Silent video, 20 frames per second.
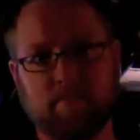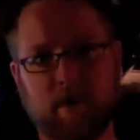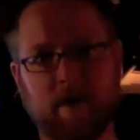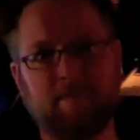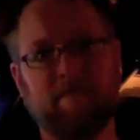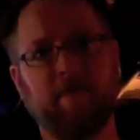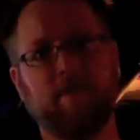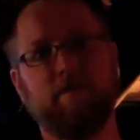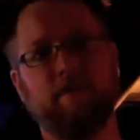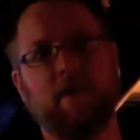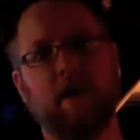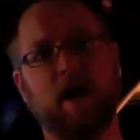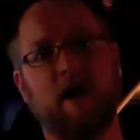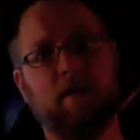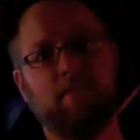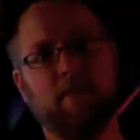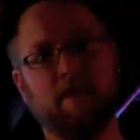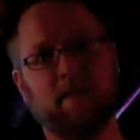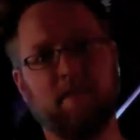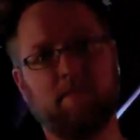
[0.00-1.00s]
My favorite
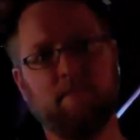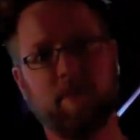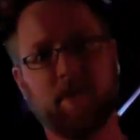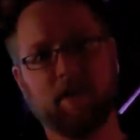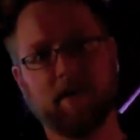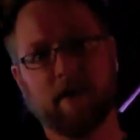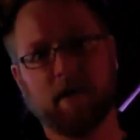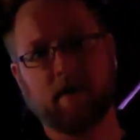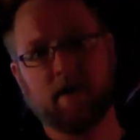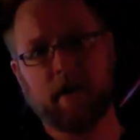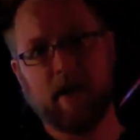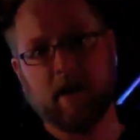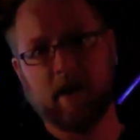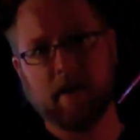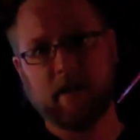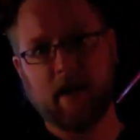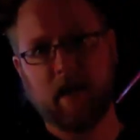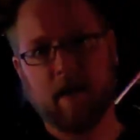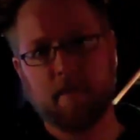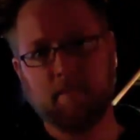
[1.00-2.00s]
hobby is building
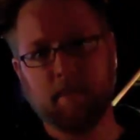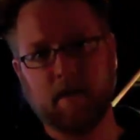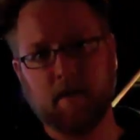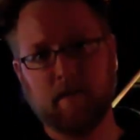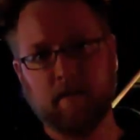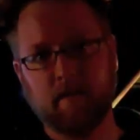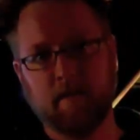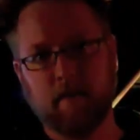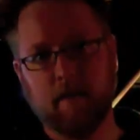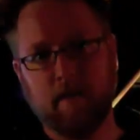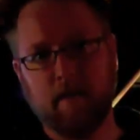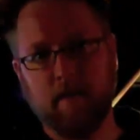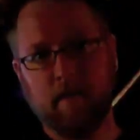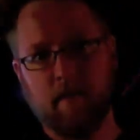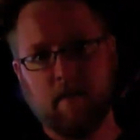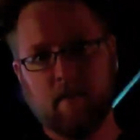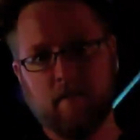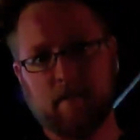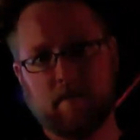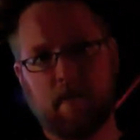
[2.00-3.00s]
arcade cabinets.
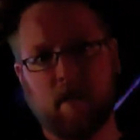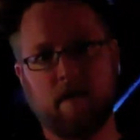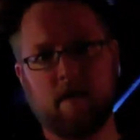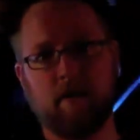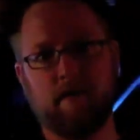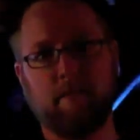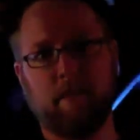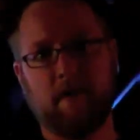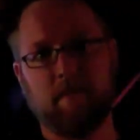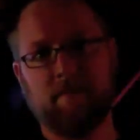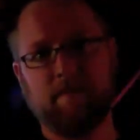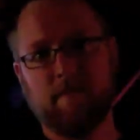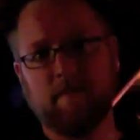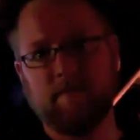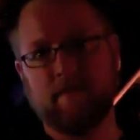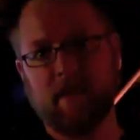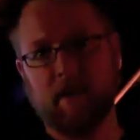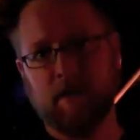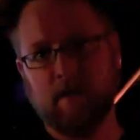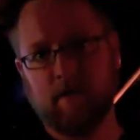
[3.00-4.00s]
It started about
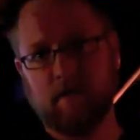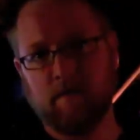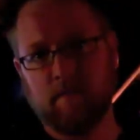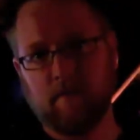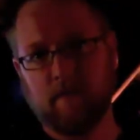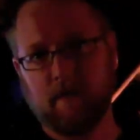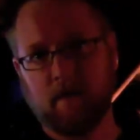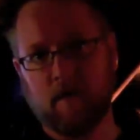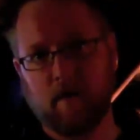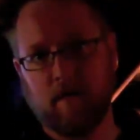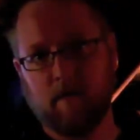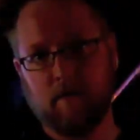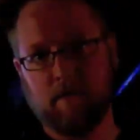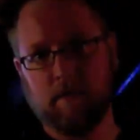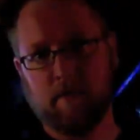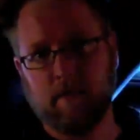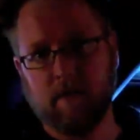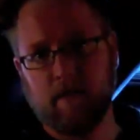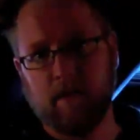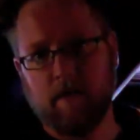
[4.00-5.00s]
15 years ago.
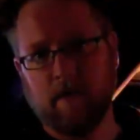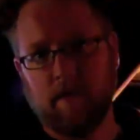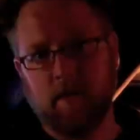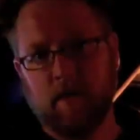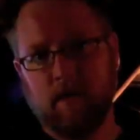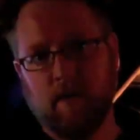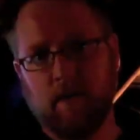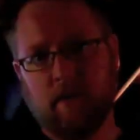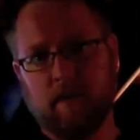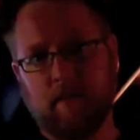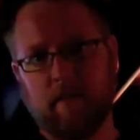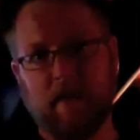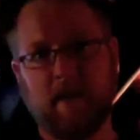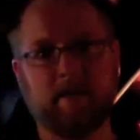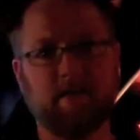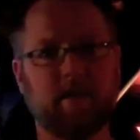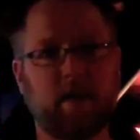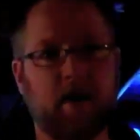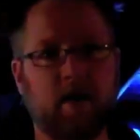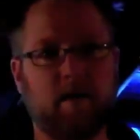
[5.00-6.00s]
In
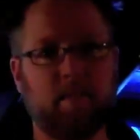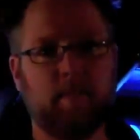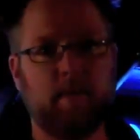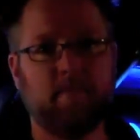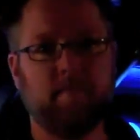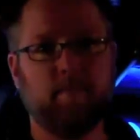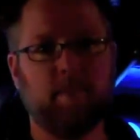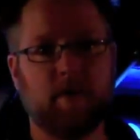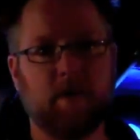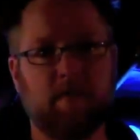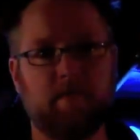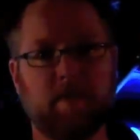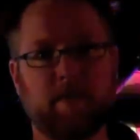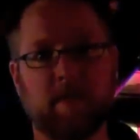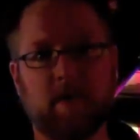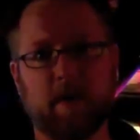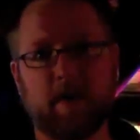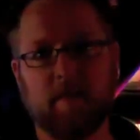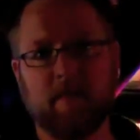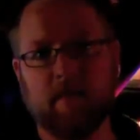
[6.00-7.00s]
that time, I've put
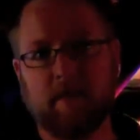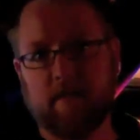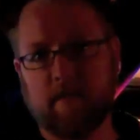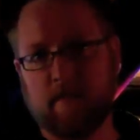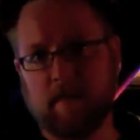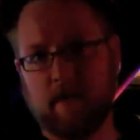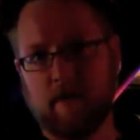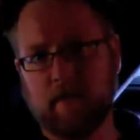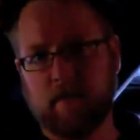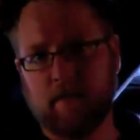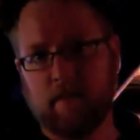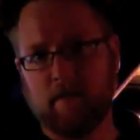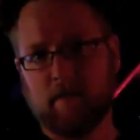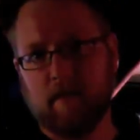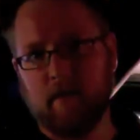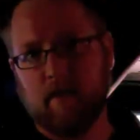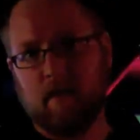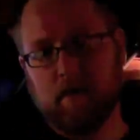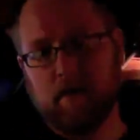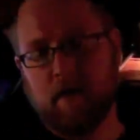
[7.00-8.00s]
everything in these
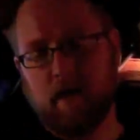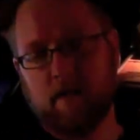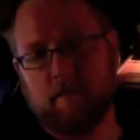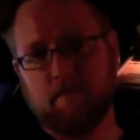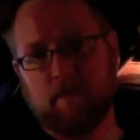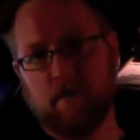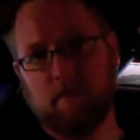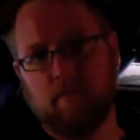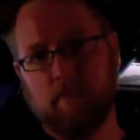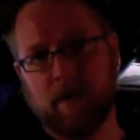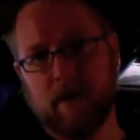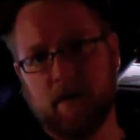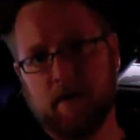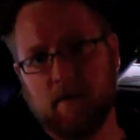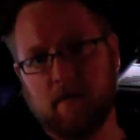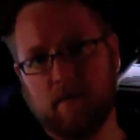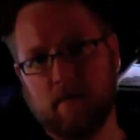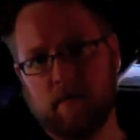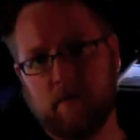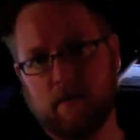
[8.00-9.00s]
things. I've run
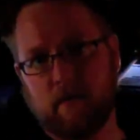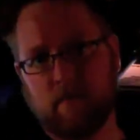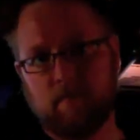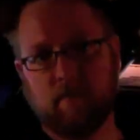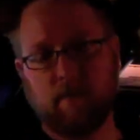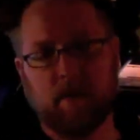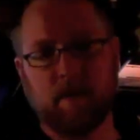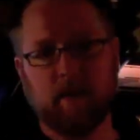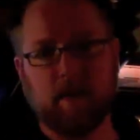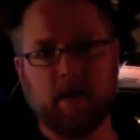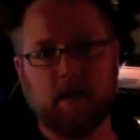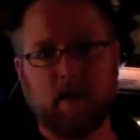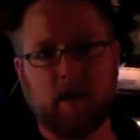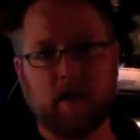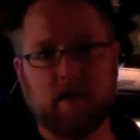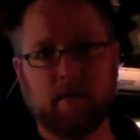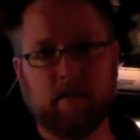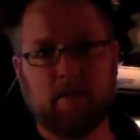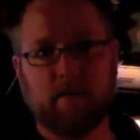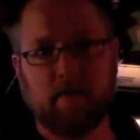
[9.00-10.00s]
Windows, I've run
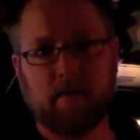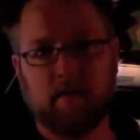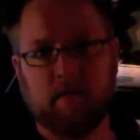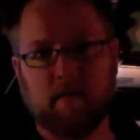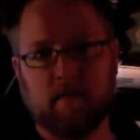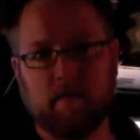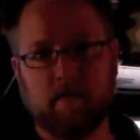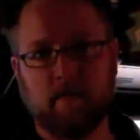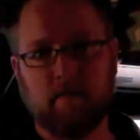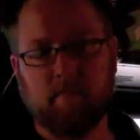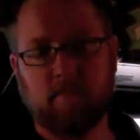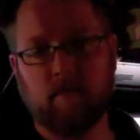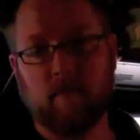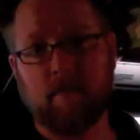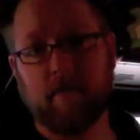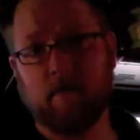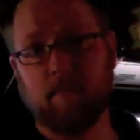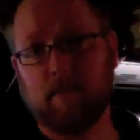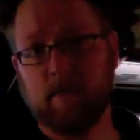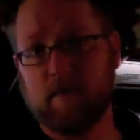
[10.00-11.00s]
Linux, I've
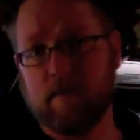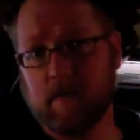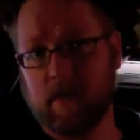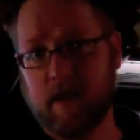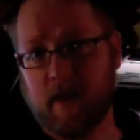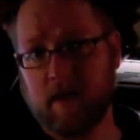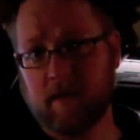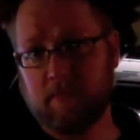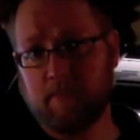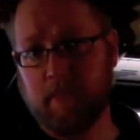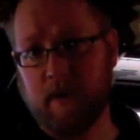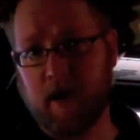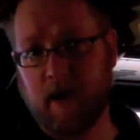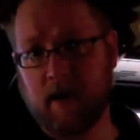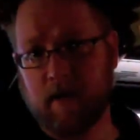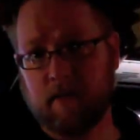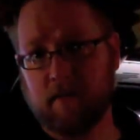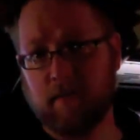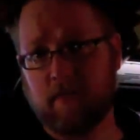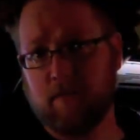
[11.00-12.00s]
run the original
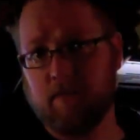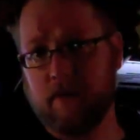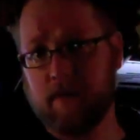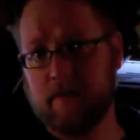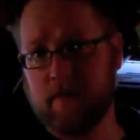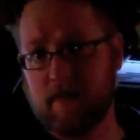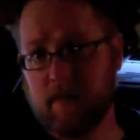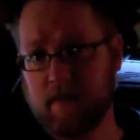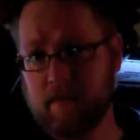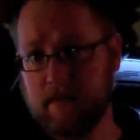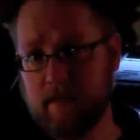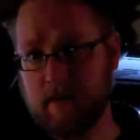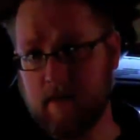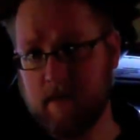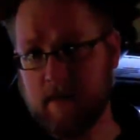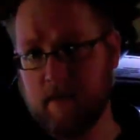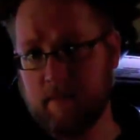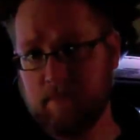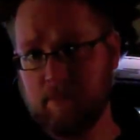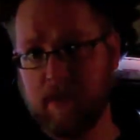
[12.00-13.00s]
Xbox,
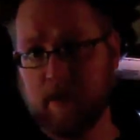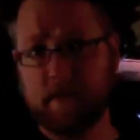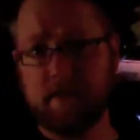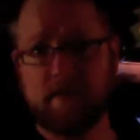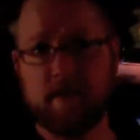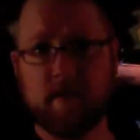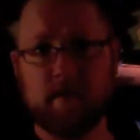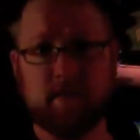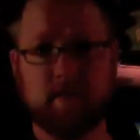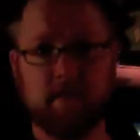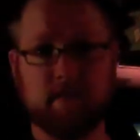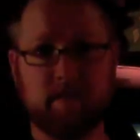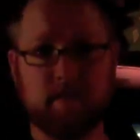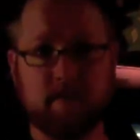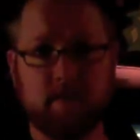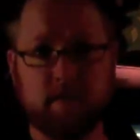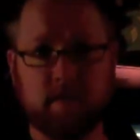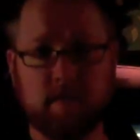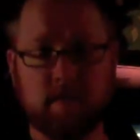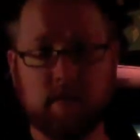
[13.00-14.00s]
360, PlayStation
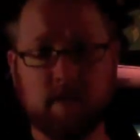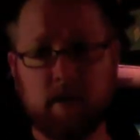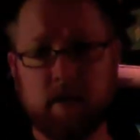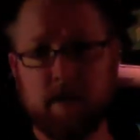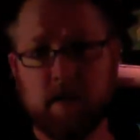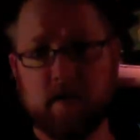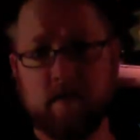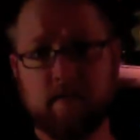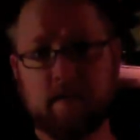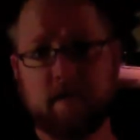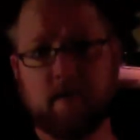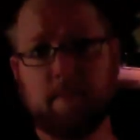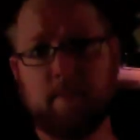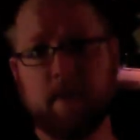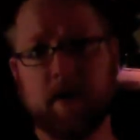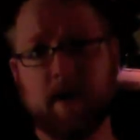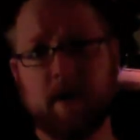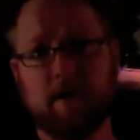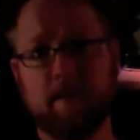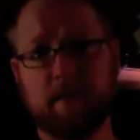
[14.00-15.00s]
2, just
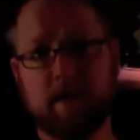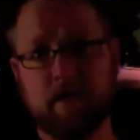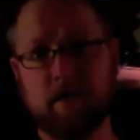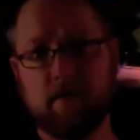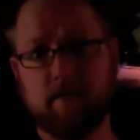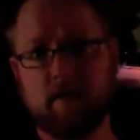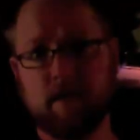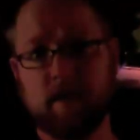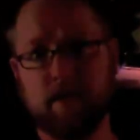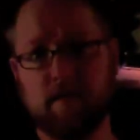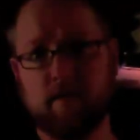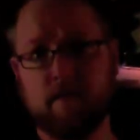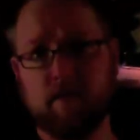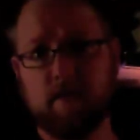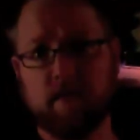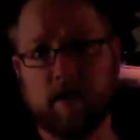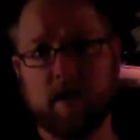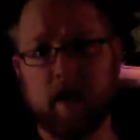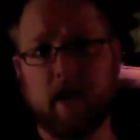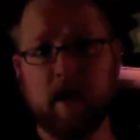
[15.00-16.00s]
about anything you can do
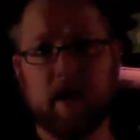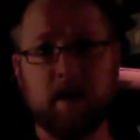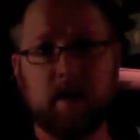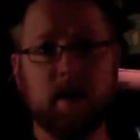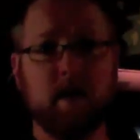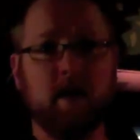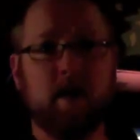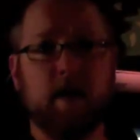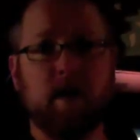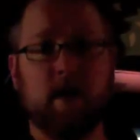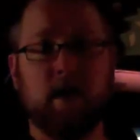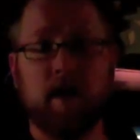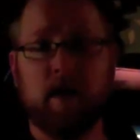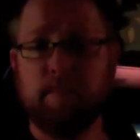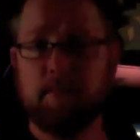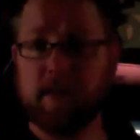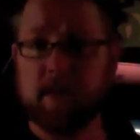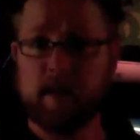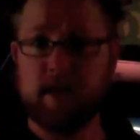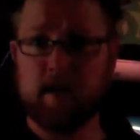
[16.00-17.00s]
to get an
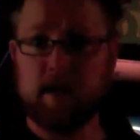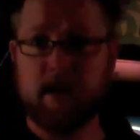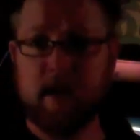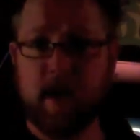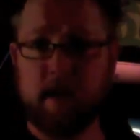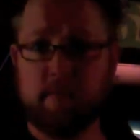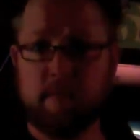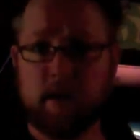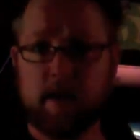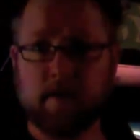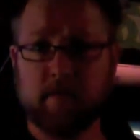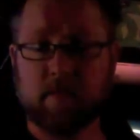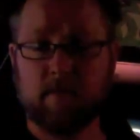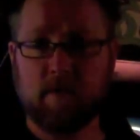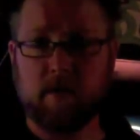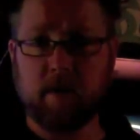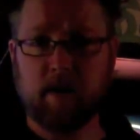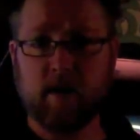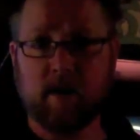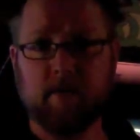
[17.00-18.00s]
emulated game on a
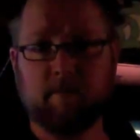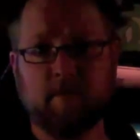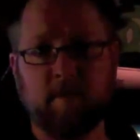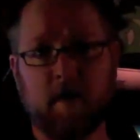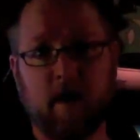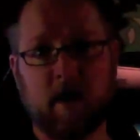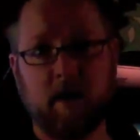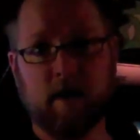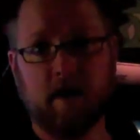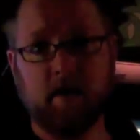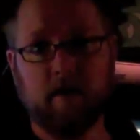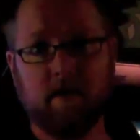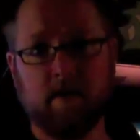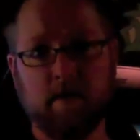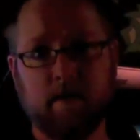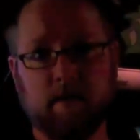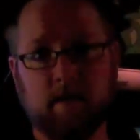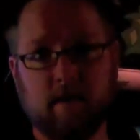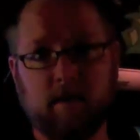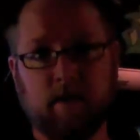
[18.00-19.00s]
screen, I've tried it.
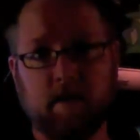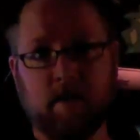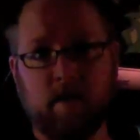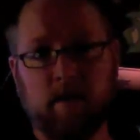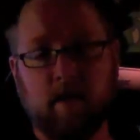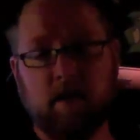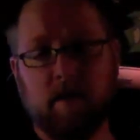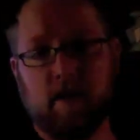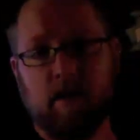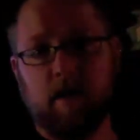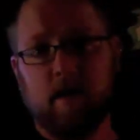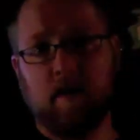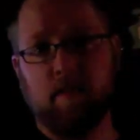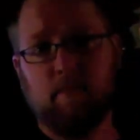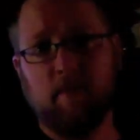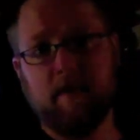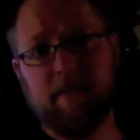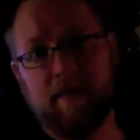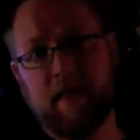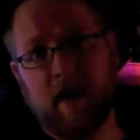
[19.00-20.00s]

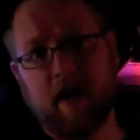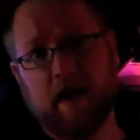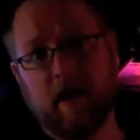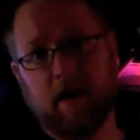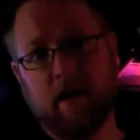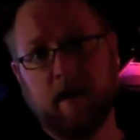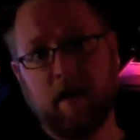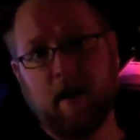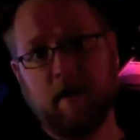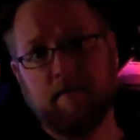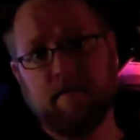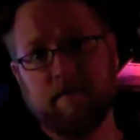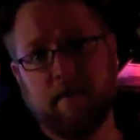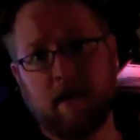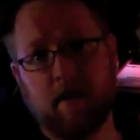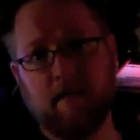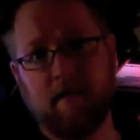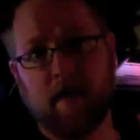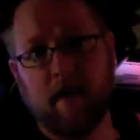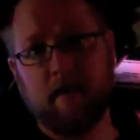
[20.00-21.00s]
And with that, I've
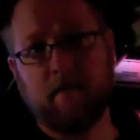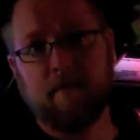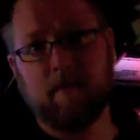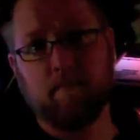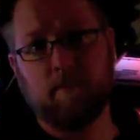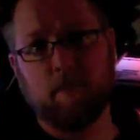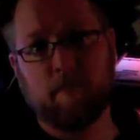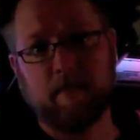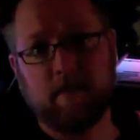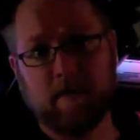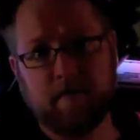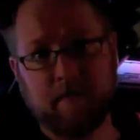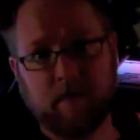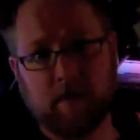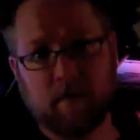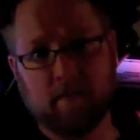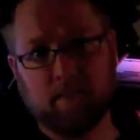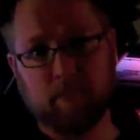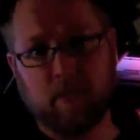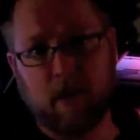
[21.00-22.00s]
found that the most
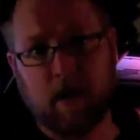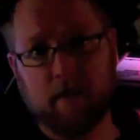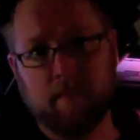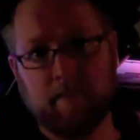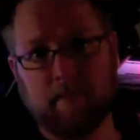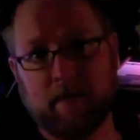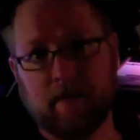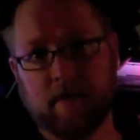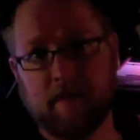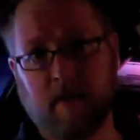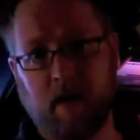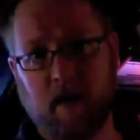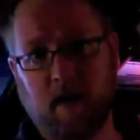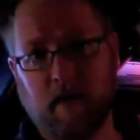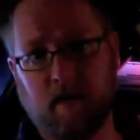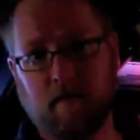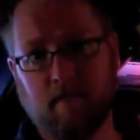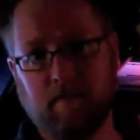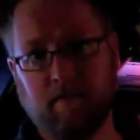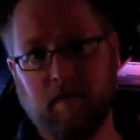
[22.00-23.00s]
difficult problem to
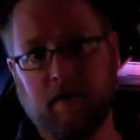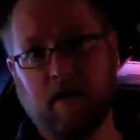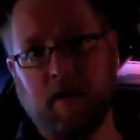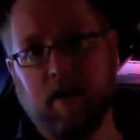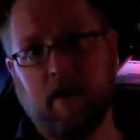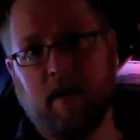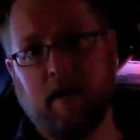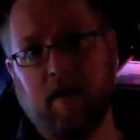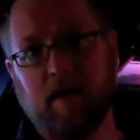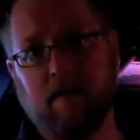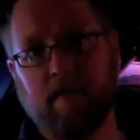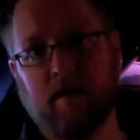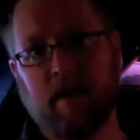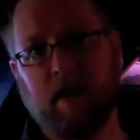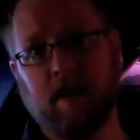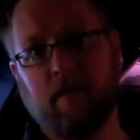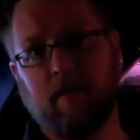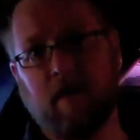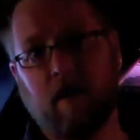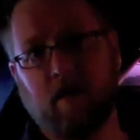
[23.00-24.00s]
solve is
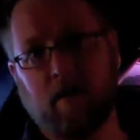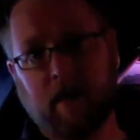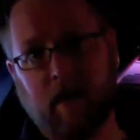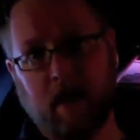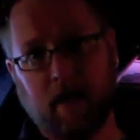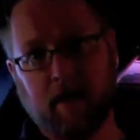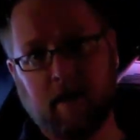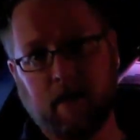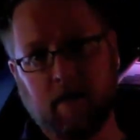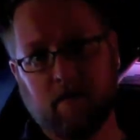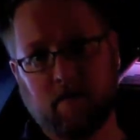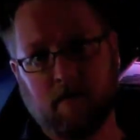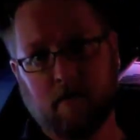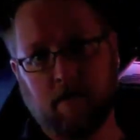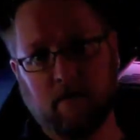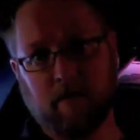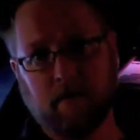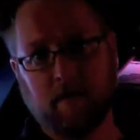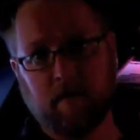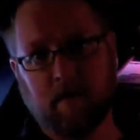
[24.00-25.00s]
getting the arcade
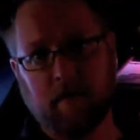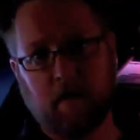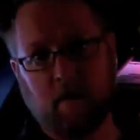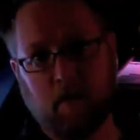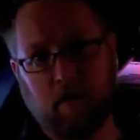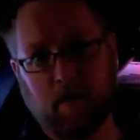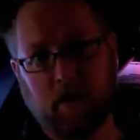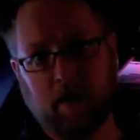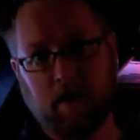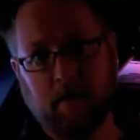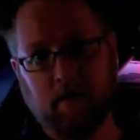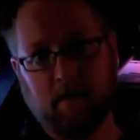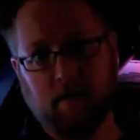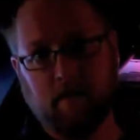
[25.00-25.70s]
controls encoded.